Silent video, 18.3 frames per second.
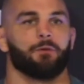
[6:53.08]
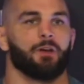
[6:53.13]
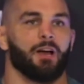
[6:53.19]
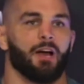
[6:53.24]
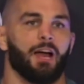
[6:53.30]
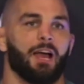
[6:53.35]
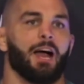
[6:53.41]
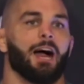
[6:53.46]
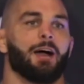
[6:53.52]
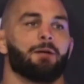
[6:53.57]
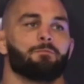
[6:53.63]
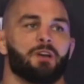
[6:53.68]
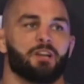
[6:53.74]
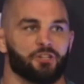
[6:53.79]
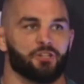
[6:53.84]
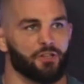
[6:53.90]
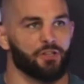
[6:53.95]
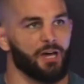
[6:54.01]
I
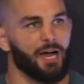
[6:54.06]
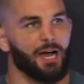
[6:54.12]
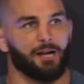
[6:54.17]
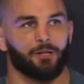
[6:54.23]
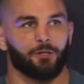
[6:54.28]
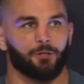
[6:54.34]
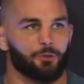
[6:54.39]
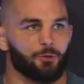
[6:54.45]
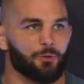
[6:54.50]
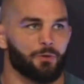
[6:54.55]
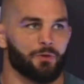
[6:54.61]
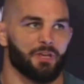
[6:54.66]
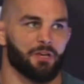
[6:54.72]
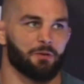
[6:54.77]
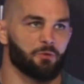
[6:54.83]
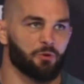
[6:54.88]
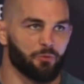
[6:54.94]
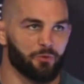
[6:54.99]
mentioned the Honolulu
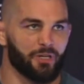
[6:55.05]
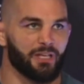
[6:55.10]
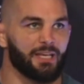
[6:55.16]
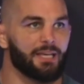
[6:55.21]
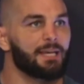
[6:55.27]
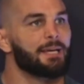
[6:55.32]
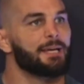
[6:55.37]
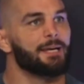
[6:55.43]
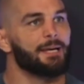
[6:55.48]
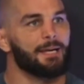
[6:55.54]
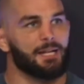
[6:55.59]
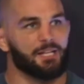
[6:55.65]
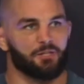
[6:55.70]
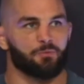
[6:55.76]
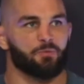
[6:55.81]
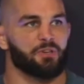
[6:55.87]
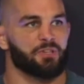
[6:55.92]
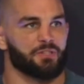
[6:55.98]
thing, but really
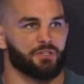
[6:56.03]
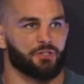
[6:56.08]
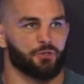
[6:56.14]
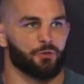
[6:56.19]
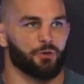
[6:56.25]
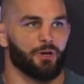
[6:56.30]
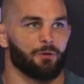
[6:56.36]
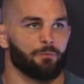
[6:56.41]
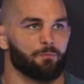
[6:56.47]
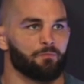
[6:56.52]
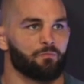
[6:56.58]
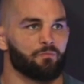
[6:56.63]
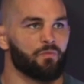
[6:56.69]
it's a business trip,